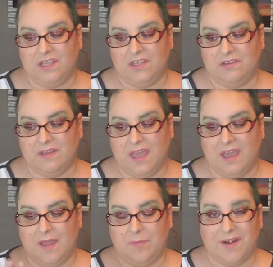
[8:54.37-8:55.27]
you
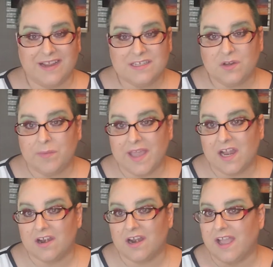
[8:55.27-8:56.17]
get a practical
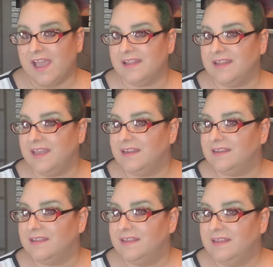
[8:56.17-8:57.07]
pair, and then